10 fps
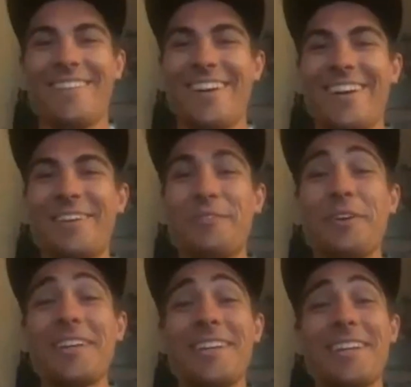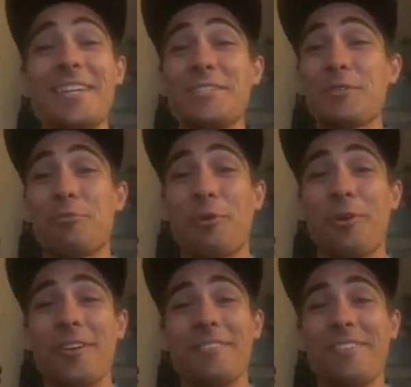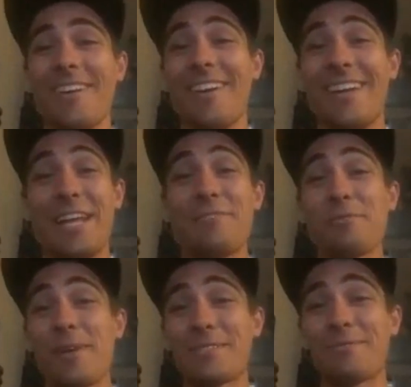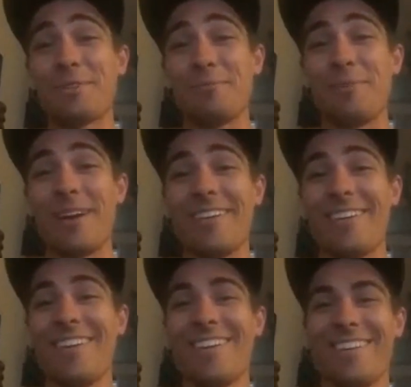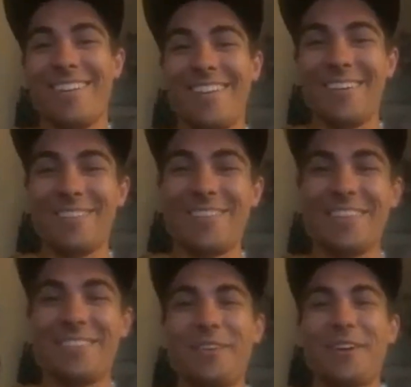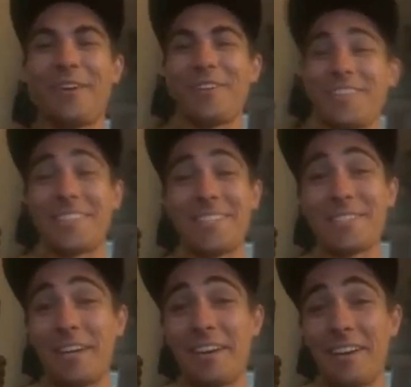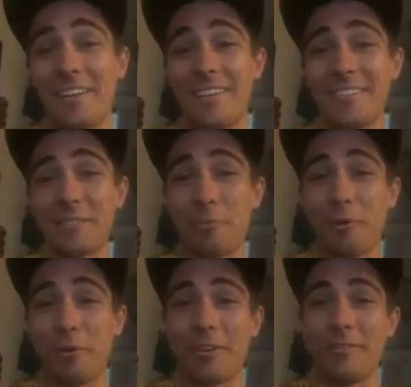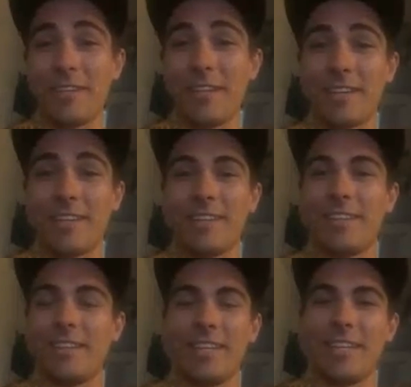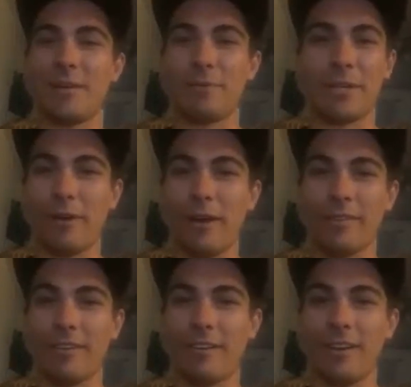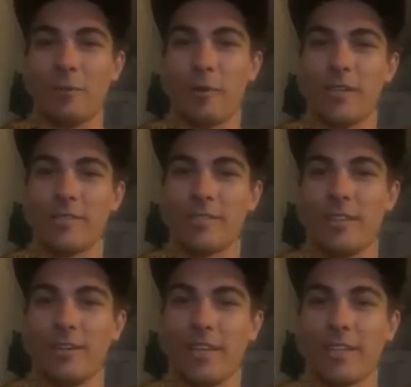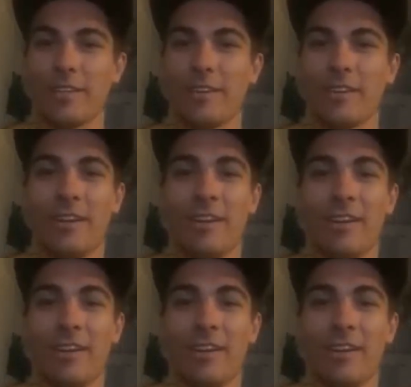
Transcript: Well, he's supportive. It definitely makes him feel better, but regardless, he's supportive, and like he'd let me go out there anyways, like they're